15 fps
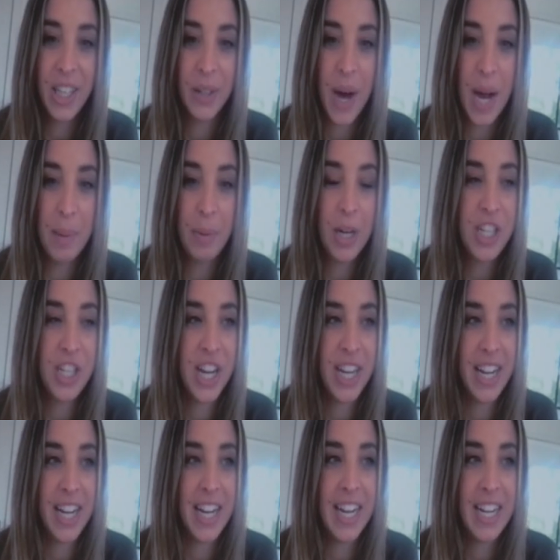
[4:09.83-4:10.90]
I appreciate it. It
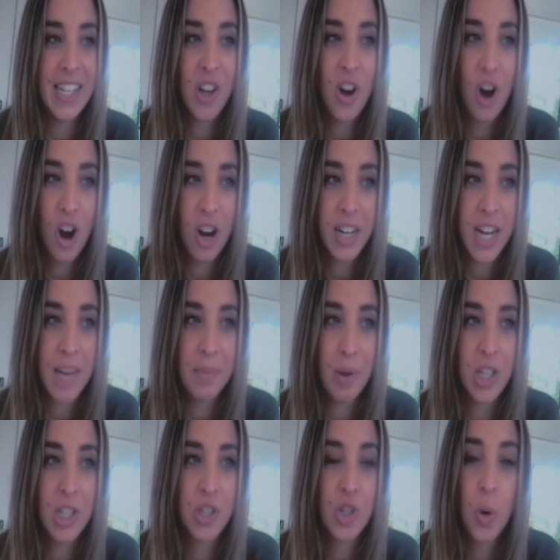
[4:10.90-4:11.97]
is hard. I'm on
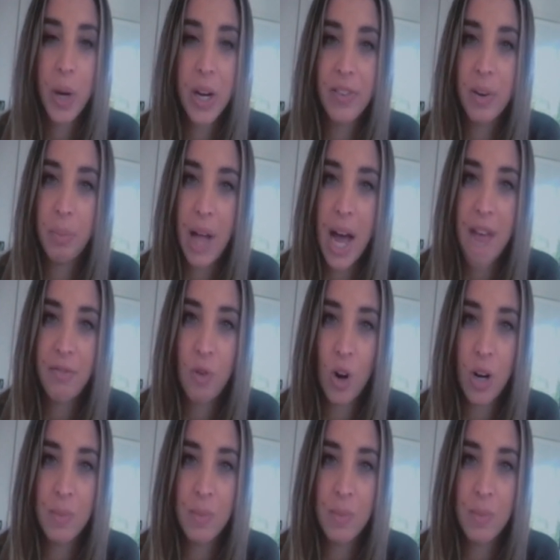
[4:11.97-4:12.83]
so many different platforms